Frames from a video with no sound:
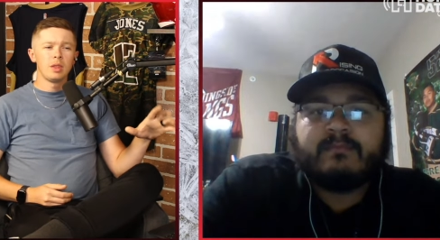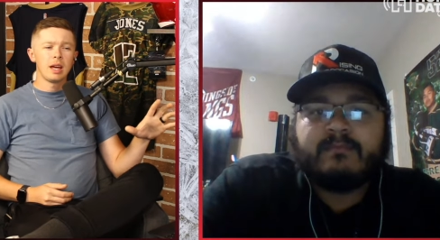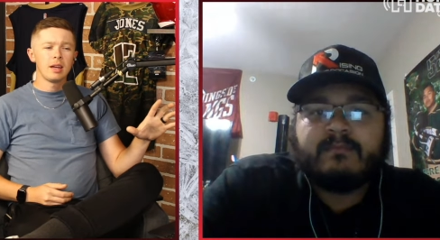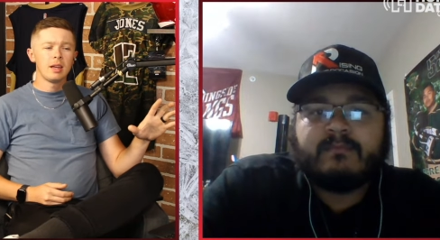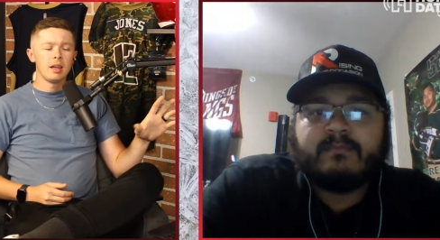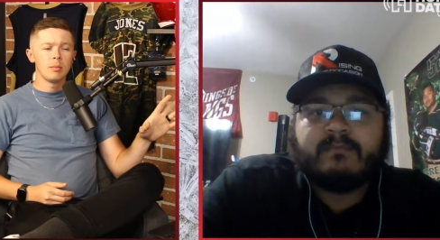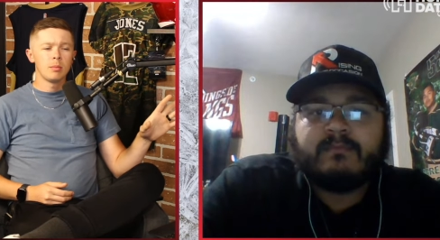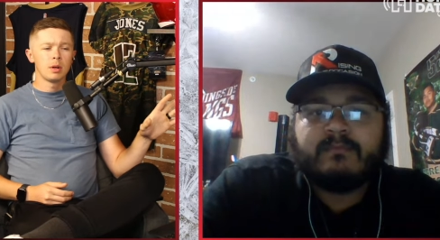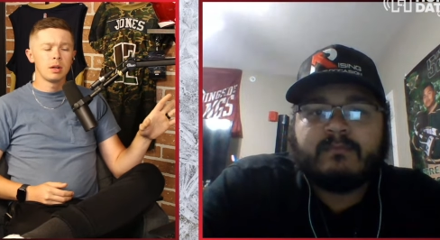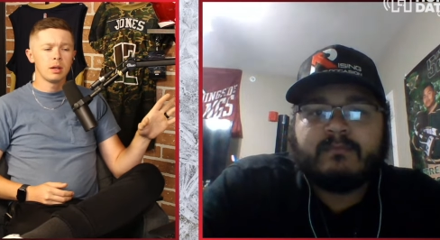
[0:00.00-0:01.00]
Speaker 1: that
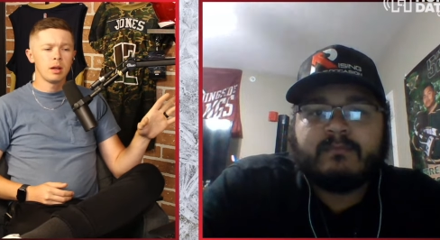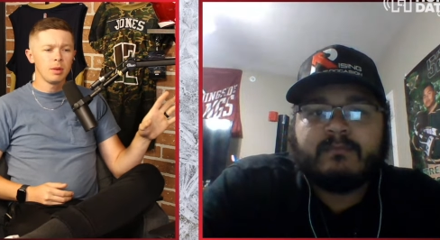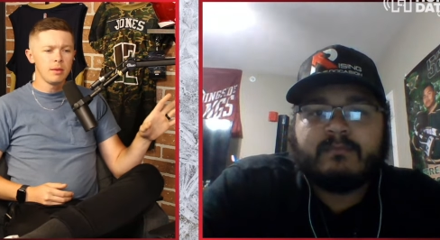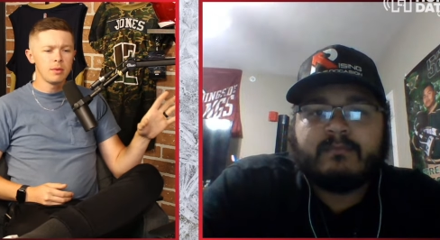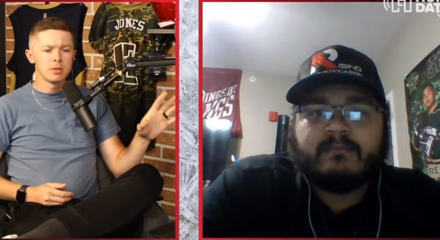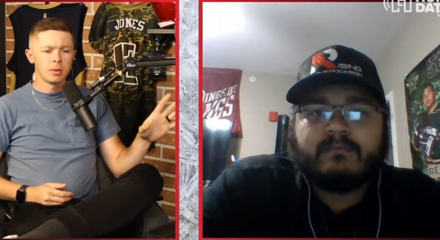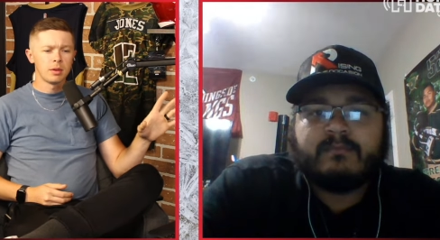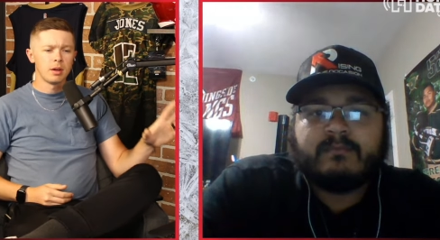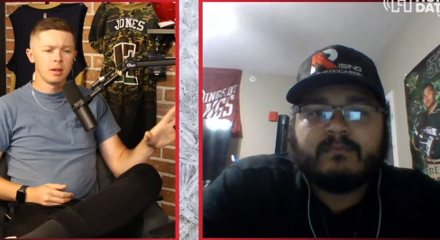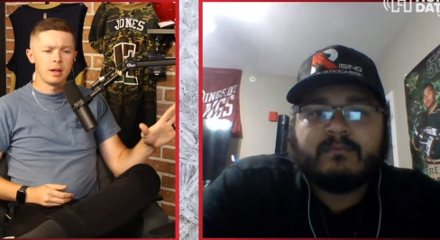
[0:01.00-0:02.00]
game, I believe it was North
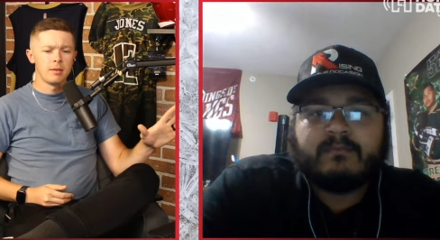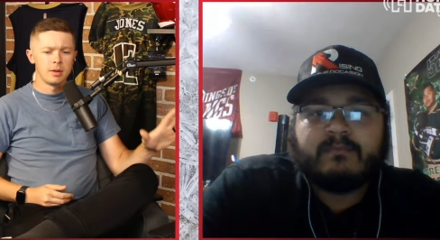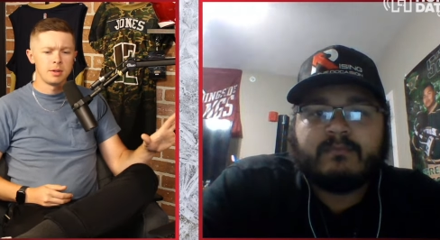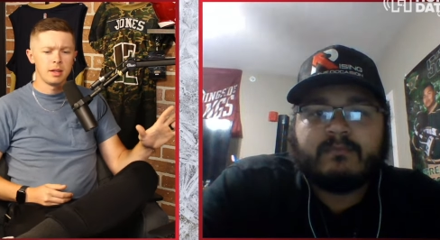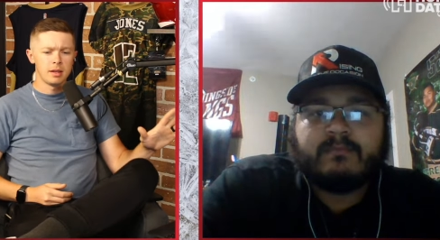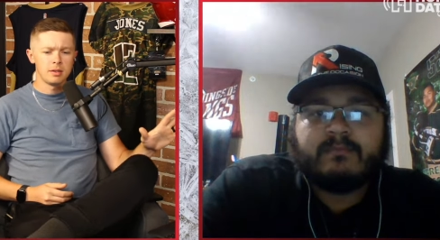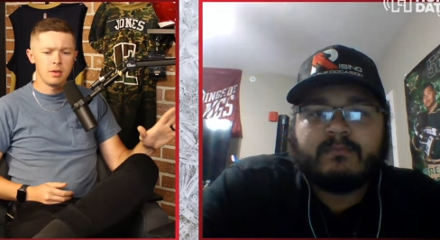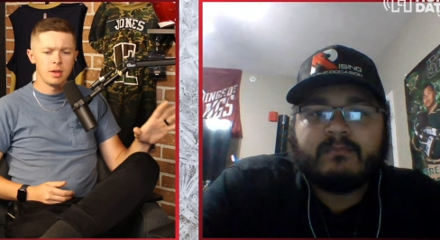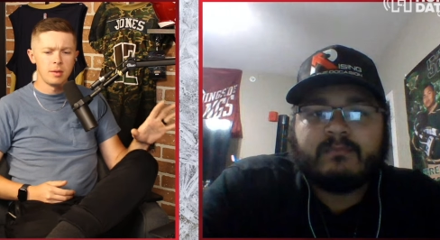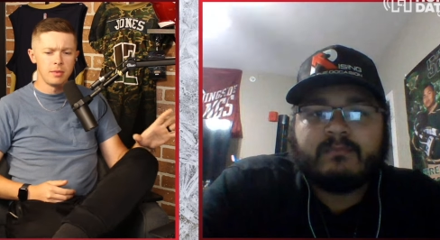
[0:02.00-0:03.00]
Carolina versus
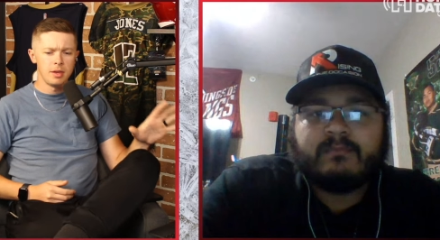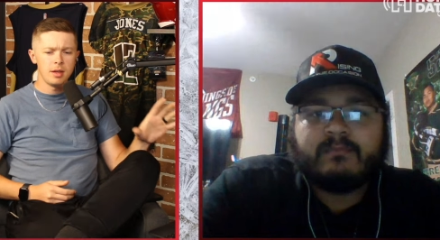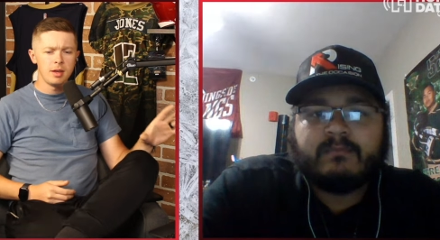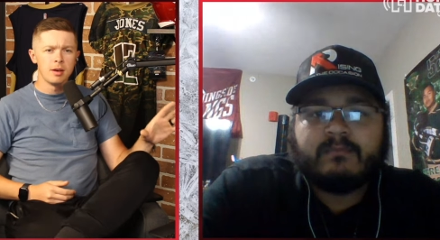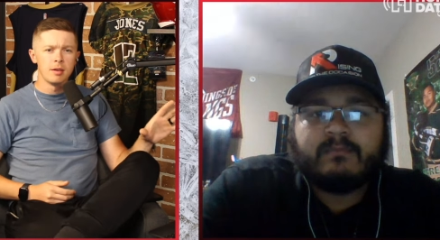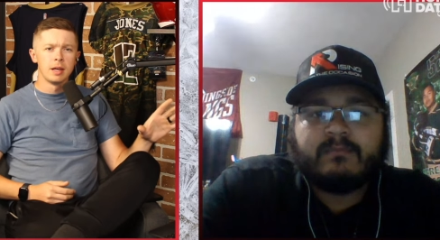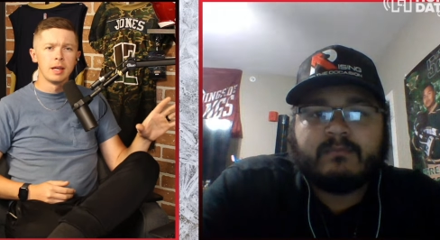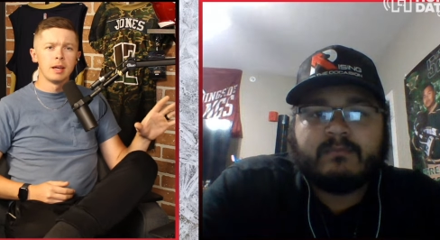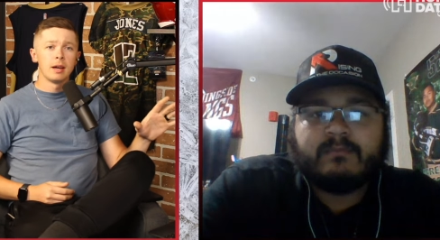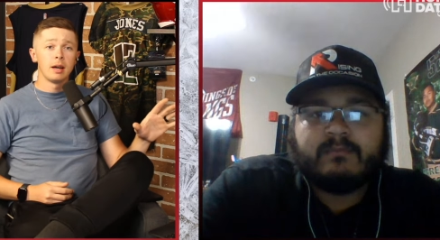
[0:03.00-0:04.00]
LSU that I'm thinking of
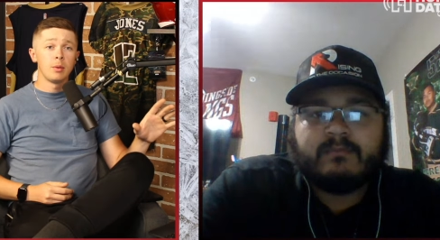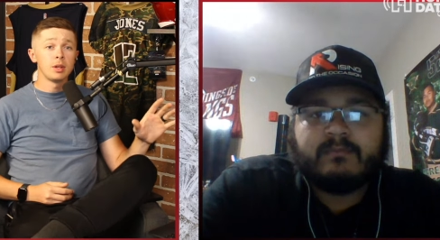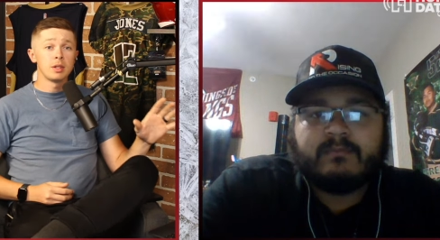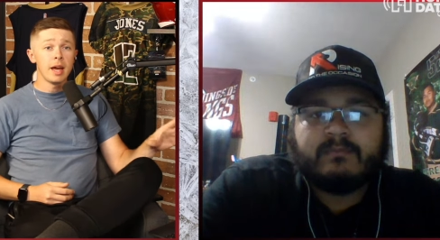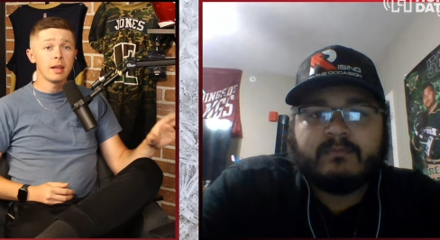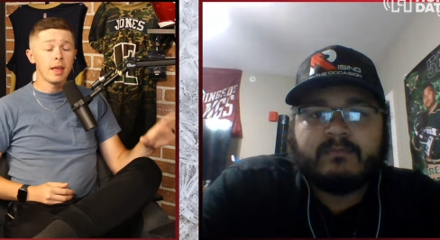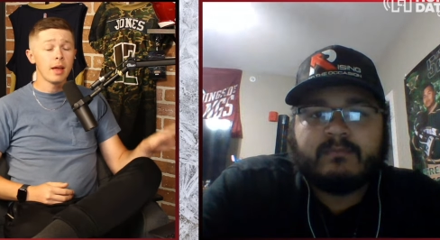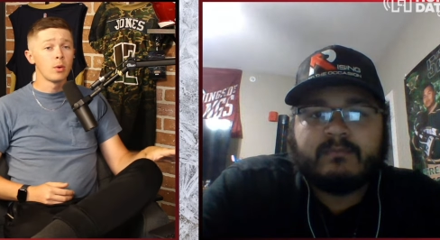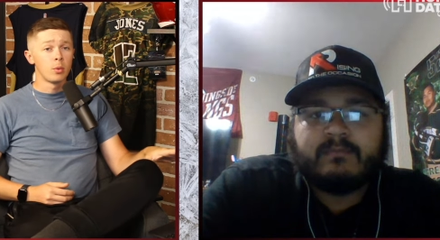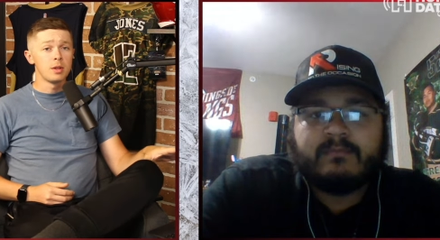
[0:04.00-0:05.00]
uh, which that that
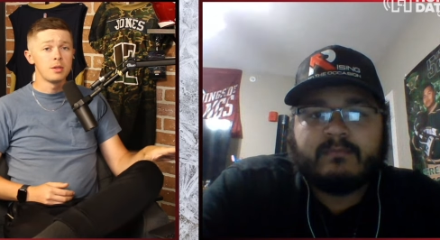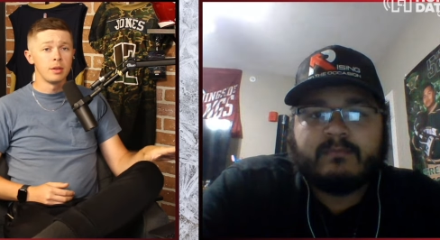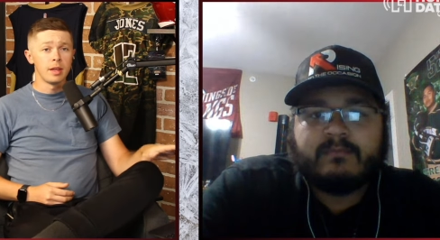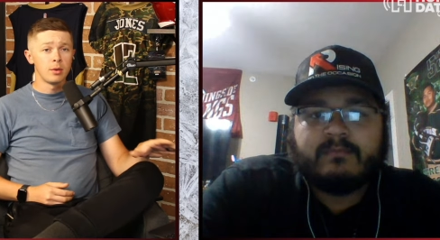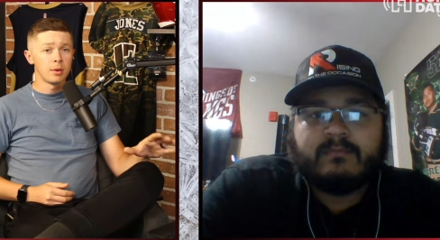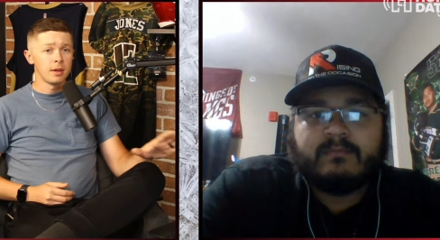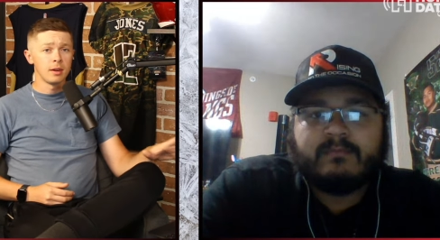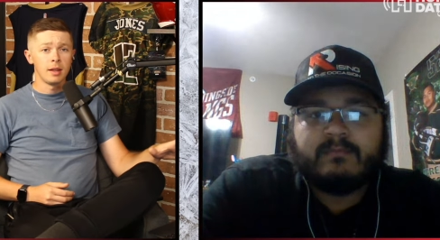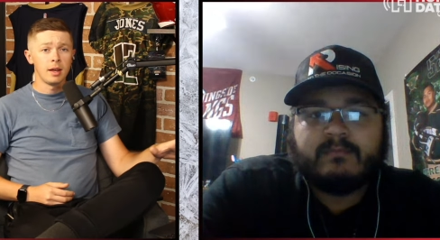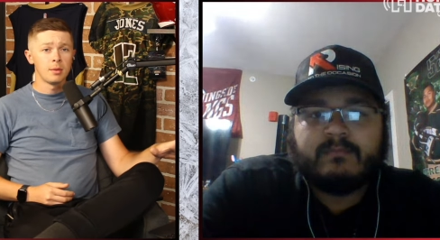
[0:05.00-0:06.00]
whole regional, that North
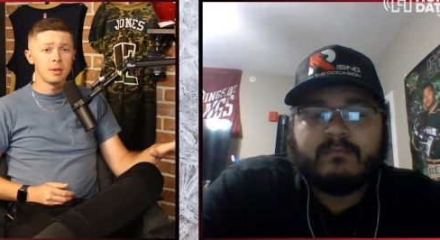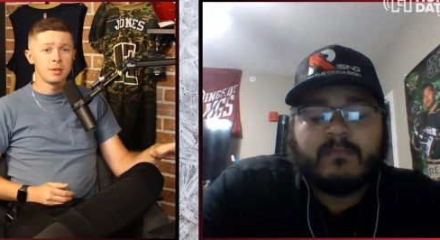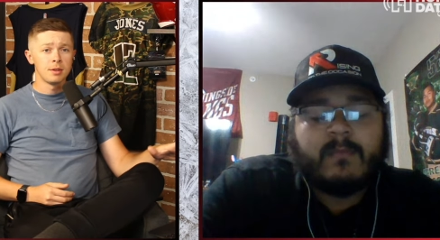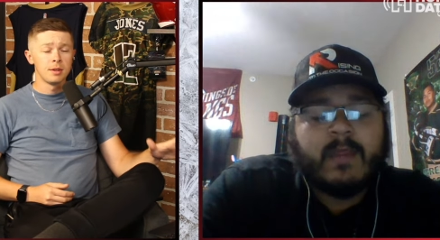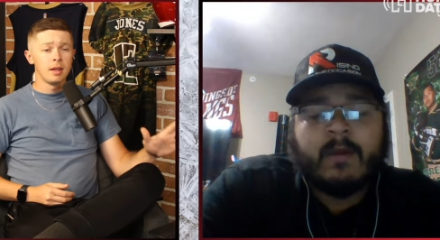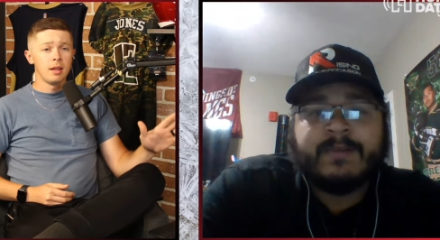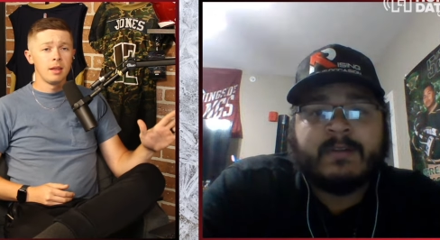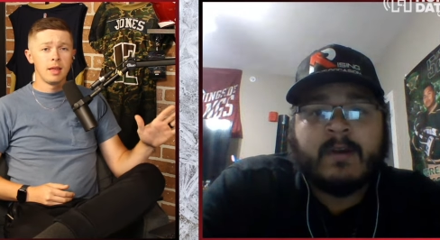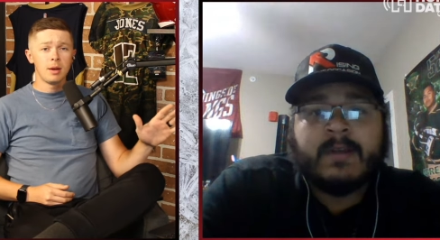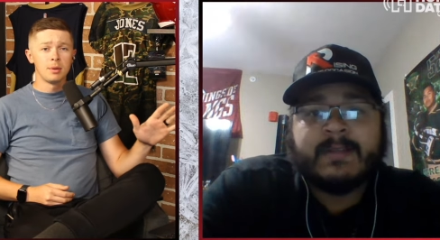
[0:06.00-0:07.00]
Carolina regional, that
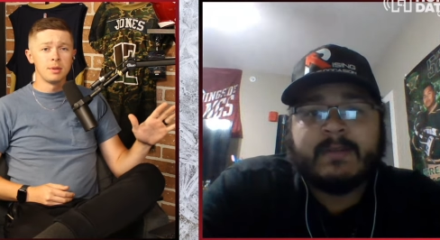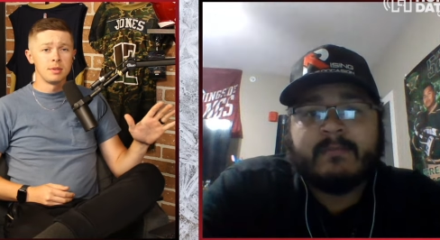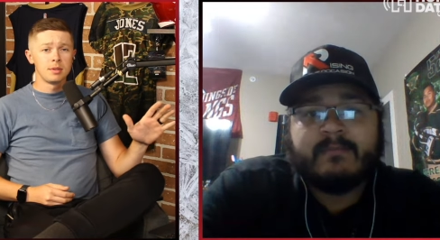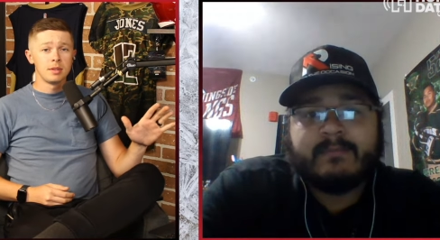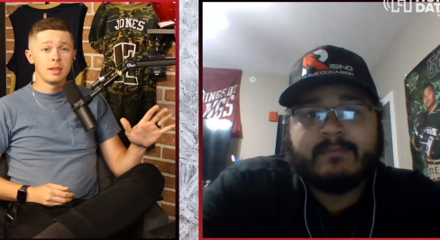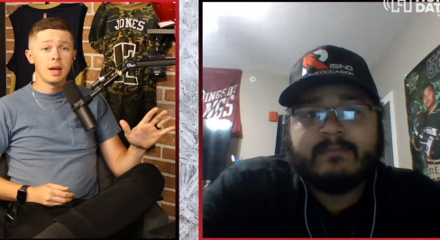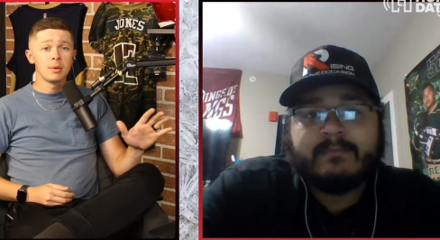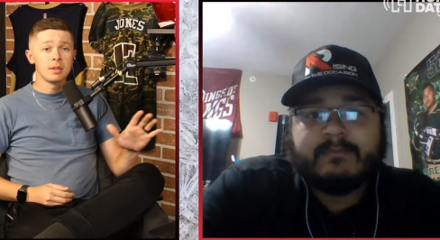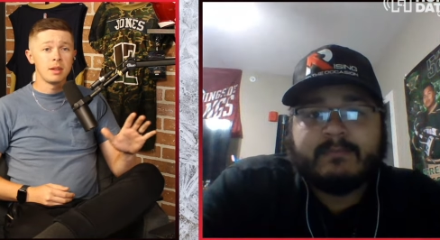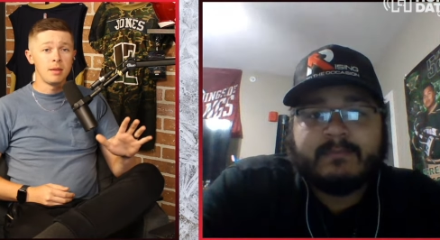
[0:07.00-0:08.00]
was crazy. that was that
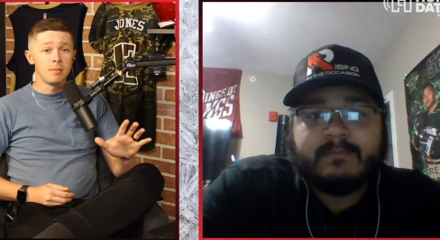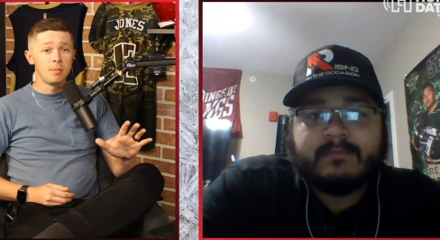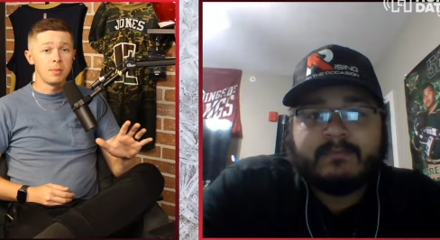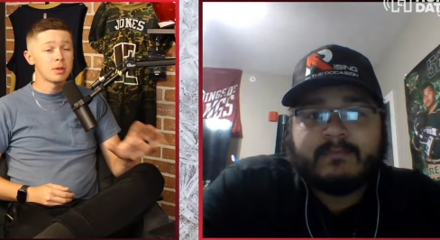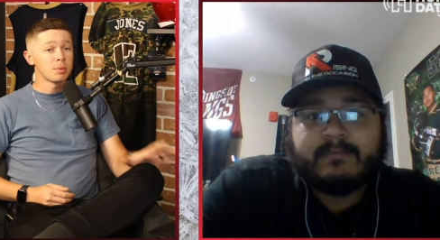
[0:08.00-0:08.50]
was a that was